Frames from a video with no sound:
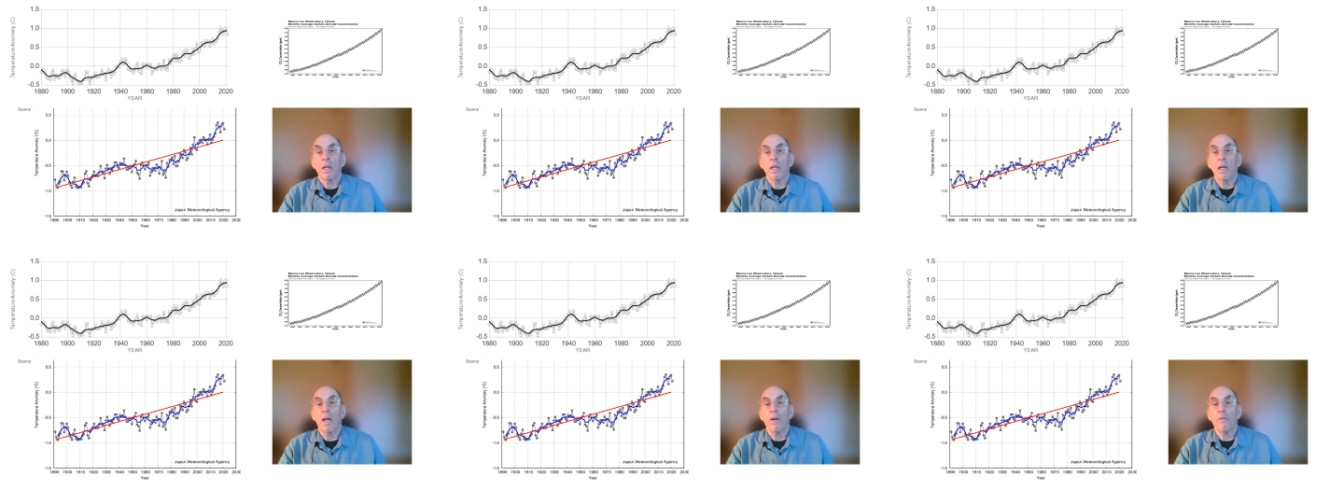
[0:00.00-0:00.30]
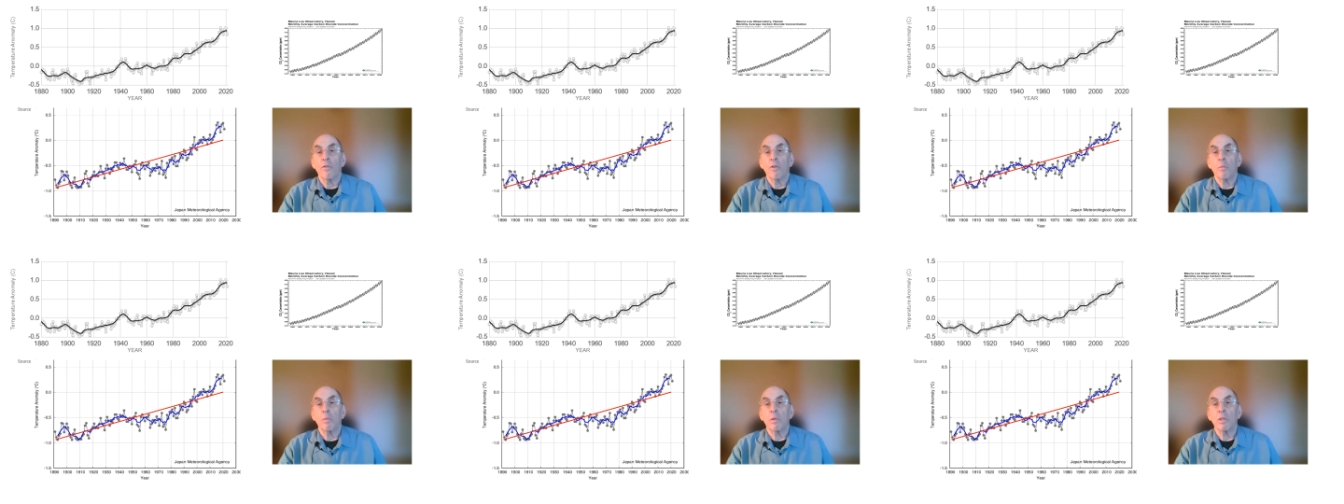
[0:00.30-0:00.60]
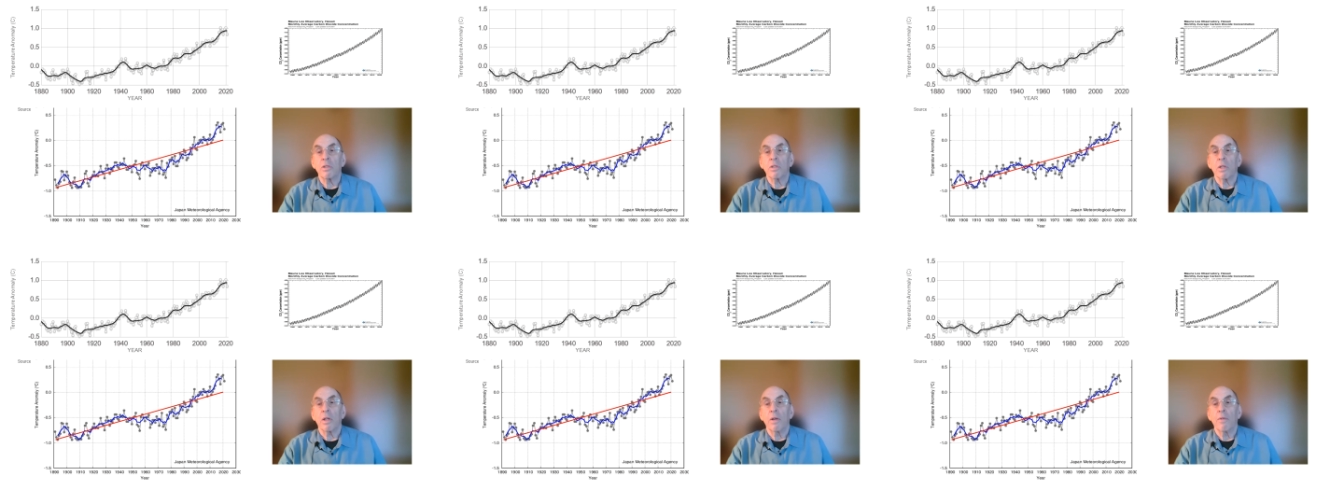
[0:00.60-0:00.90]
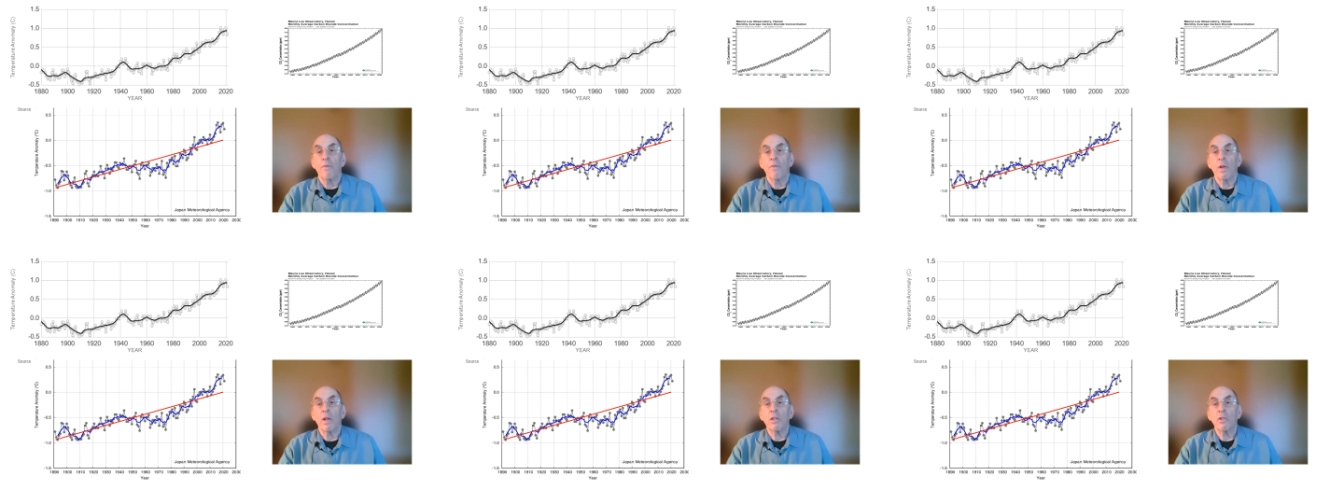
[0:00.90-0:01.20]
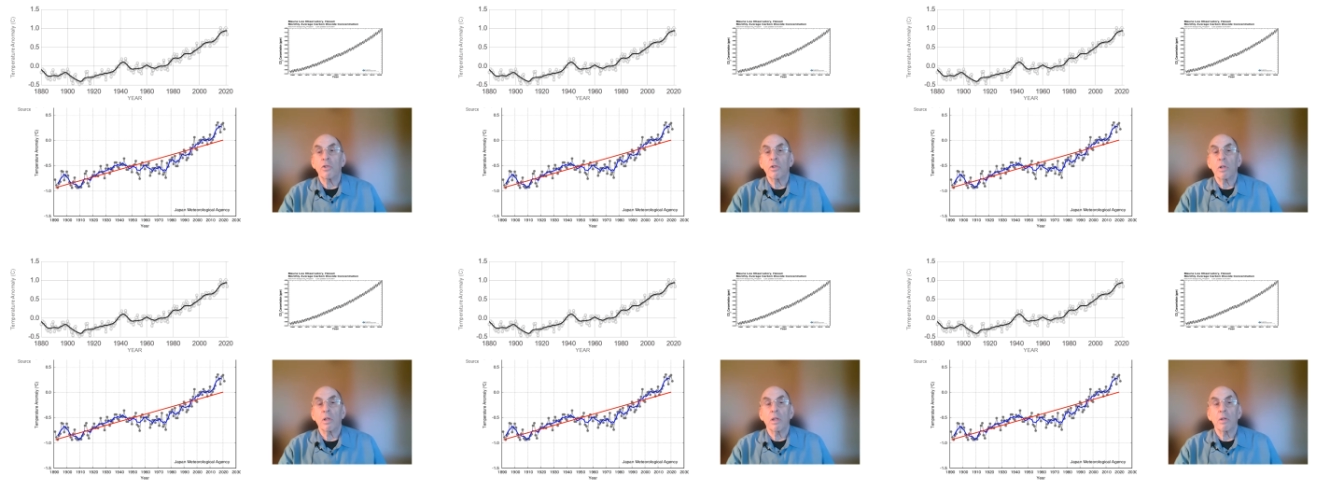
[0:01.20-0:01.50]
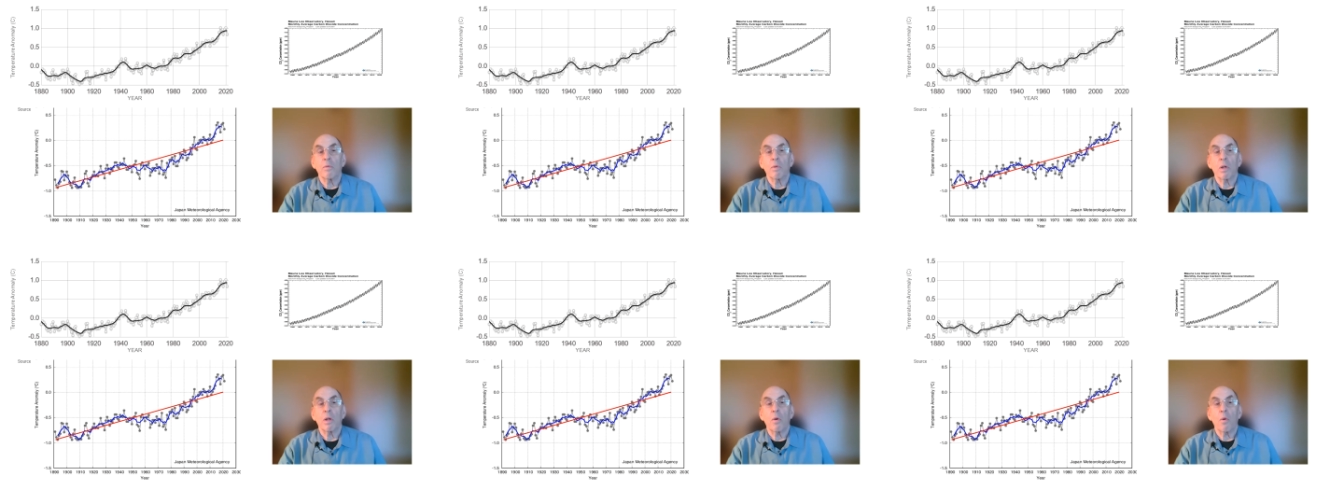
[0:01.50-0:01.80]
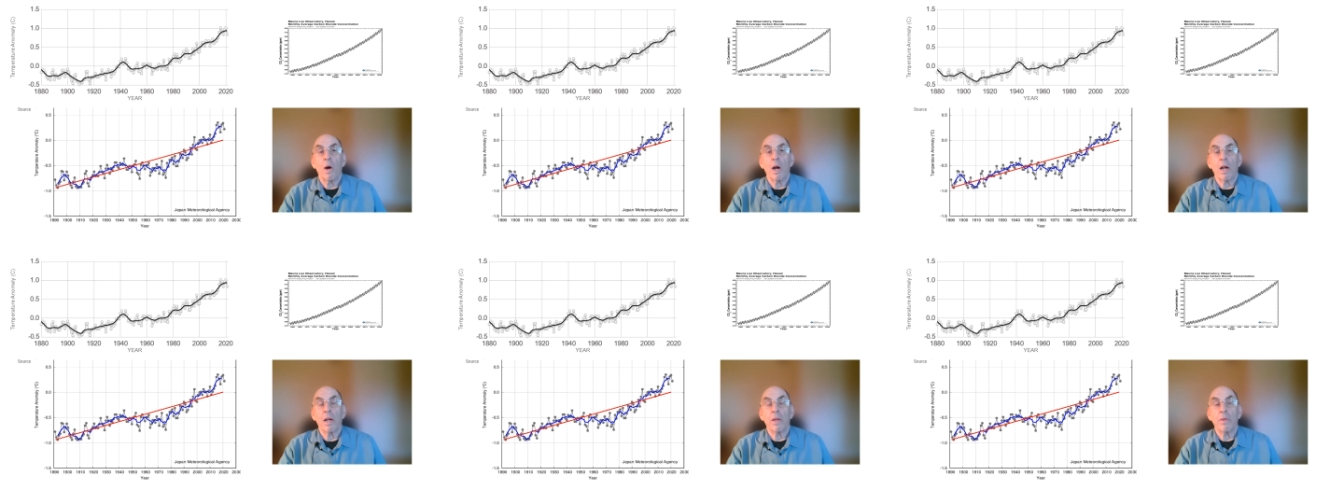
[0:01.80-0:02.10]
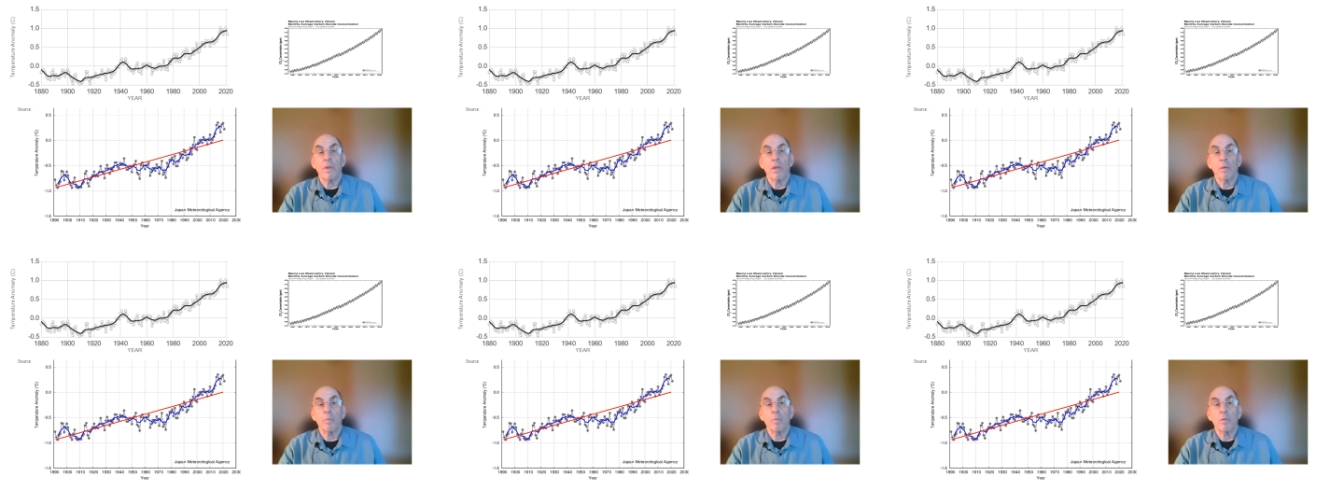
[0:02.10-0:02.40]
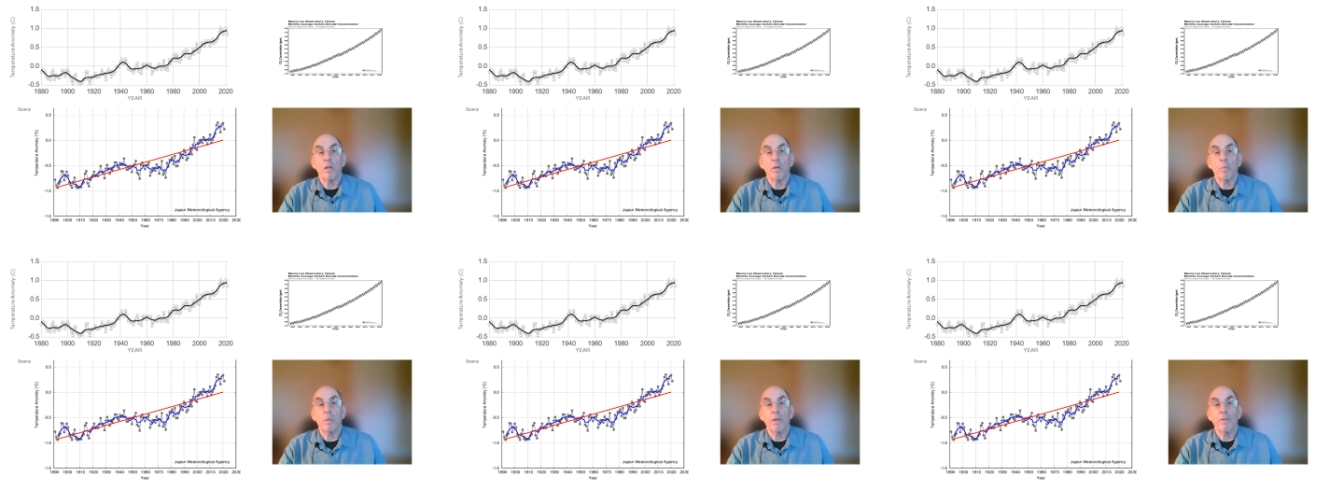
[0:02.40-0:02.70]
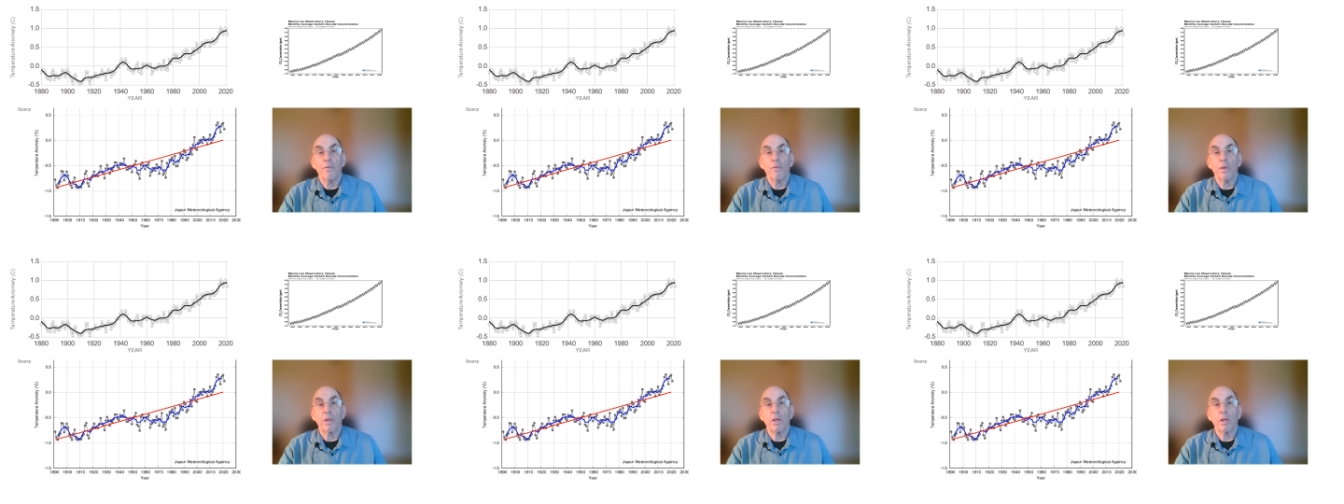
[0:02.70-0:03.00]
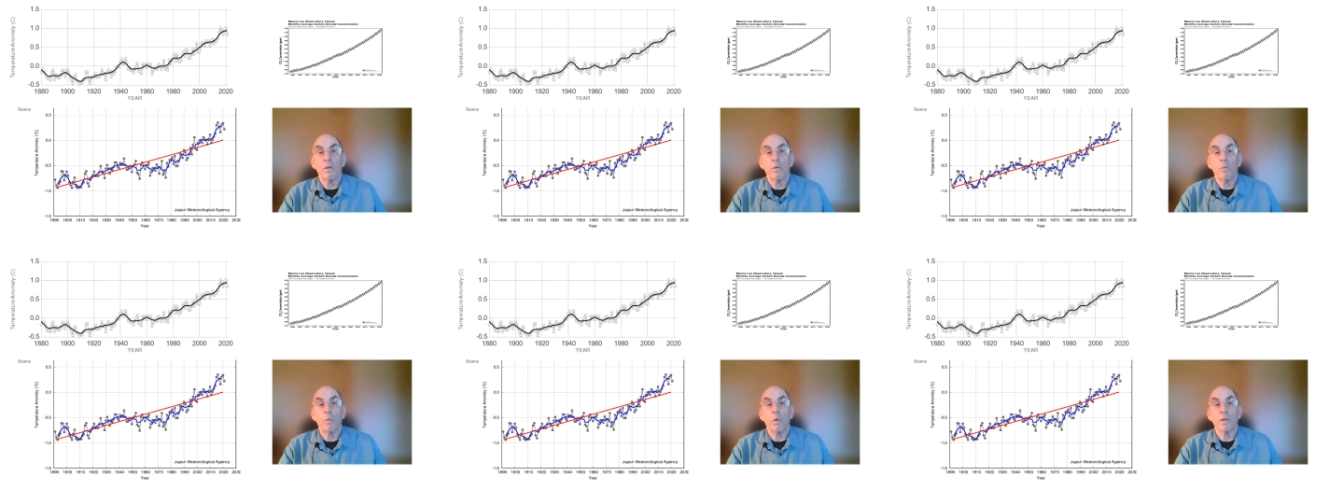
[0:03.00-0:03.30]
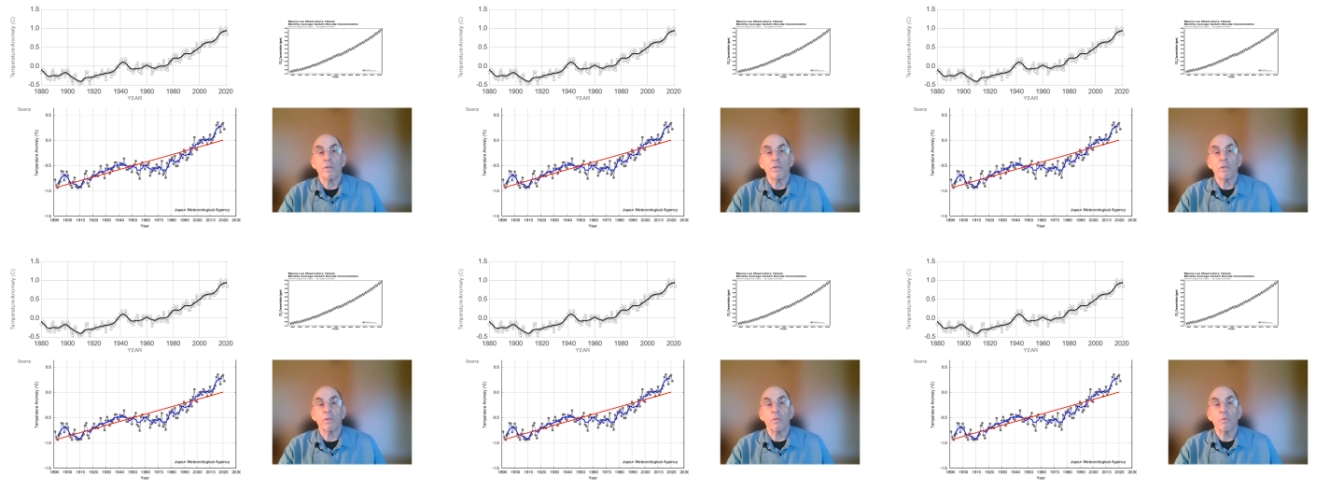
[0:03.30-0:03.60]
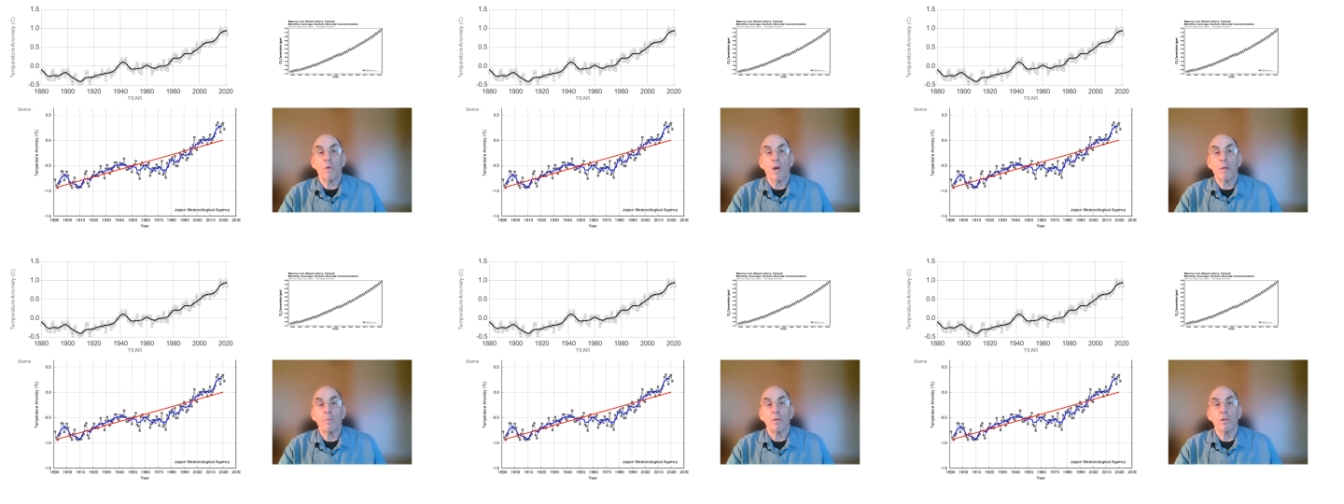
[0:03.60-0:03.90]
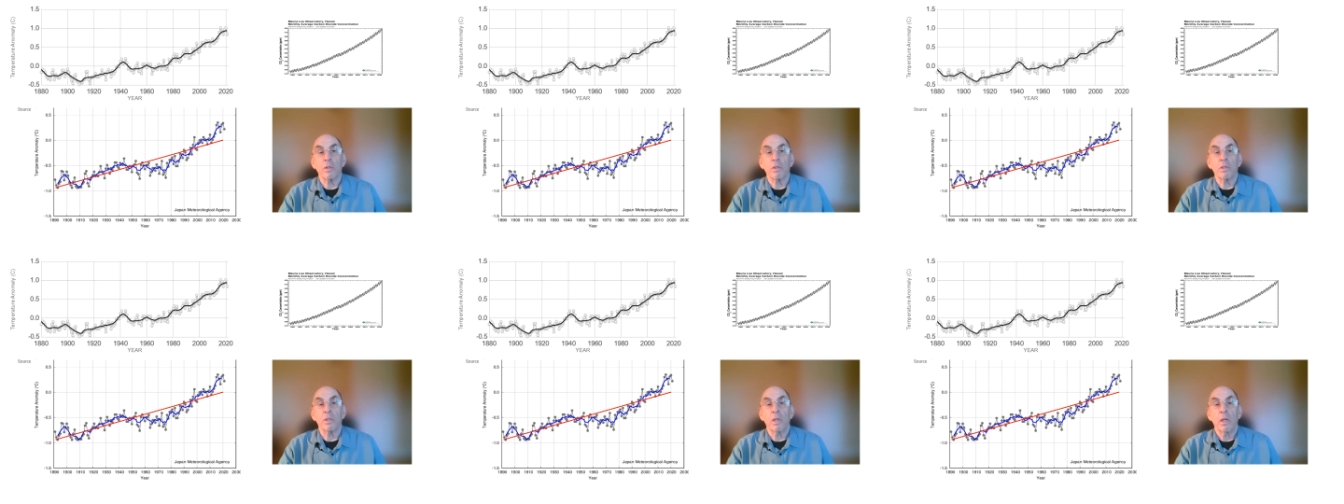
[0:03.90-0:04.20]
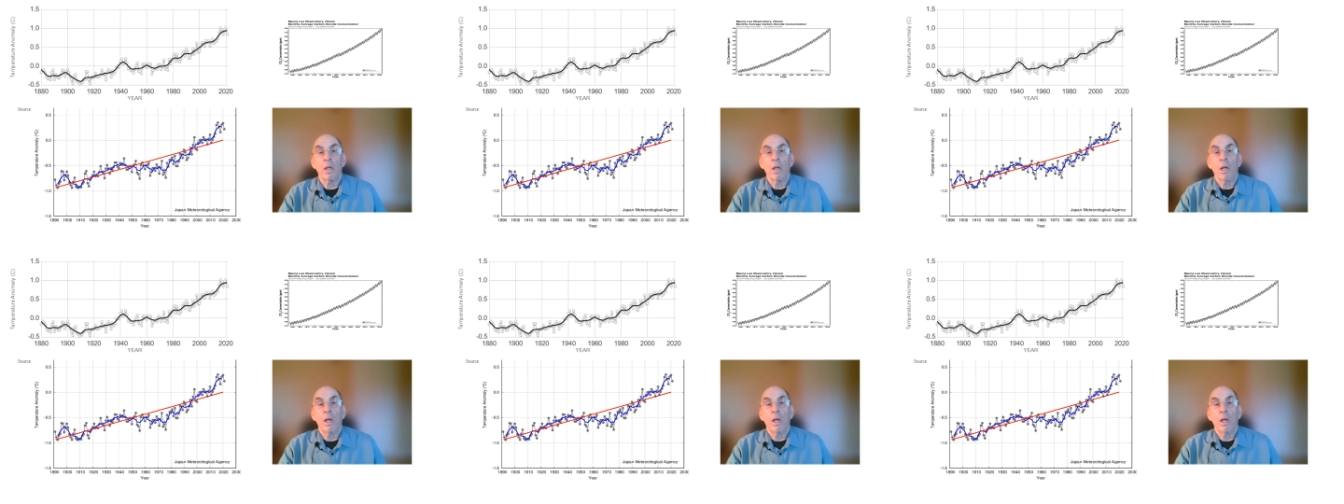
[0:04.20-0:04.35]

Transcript: governments eventually required them to be fitted with scrubbers